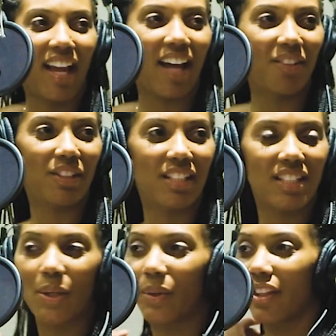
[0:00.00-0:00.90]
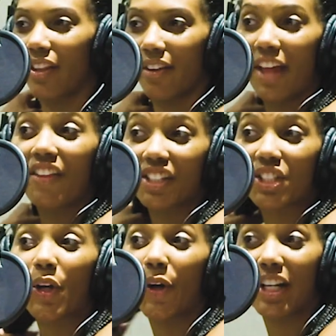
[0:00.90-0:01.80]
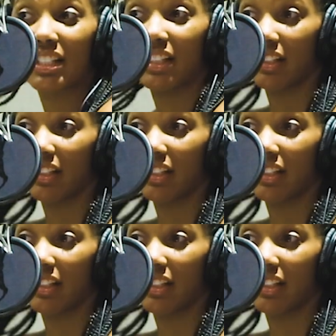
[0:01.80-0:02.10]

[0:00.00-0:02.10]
I don't think so either. I think it's crazy.